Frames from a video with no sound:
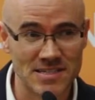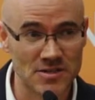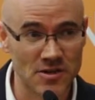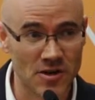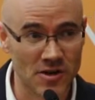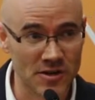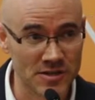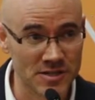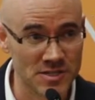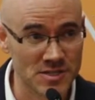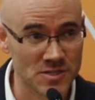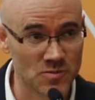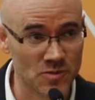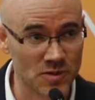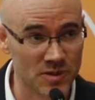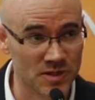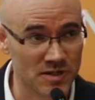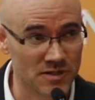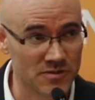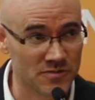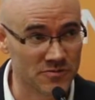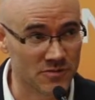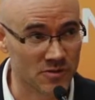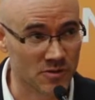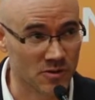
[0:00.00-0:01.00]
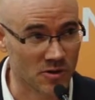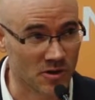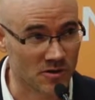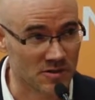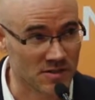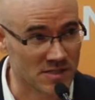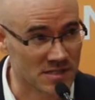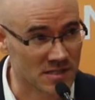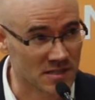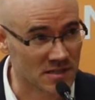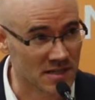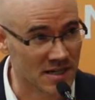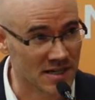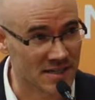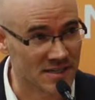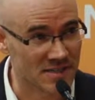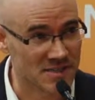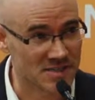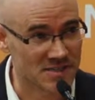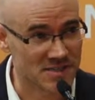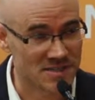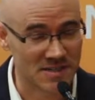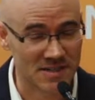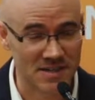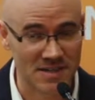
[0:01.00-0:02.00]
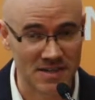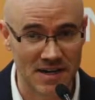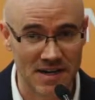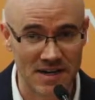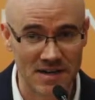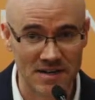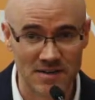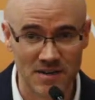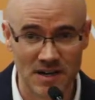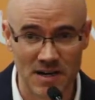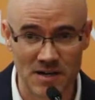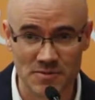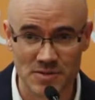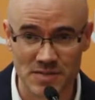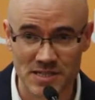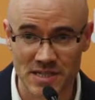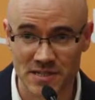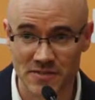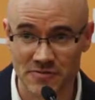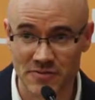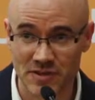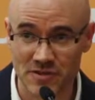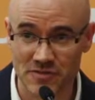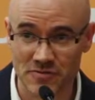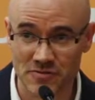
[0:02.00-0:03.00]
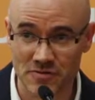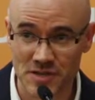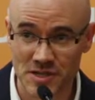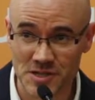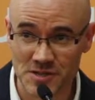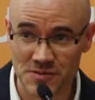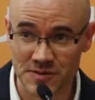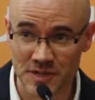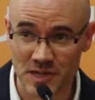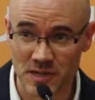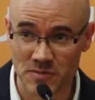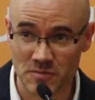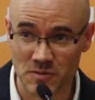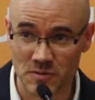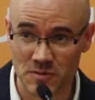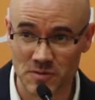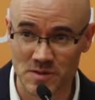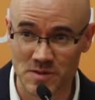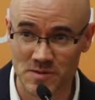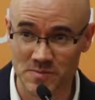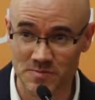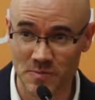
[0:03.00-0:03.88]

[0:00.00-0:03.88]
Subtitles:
an artist working for all these clients, I was getting very frustrated with what was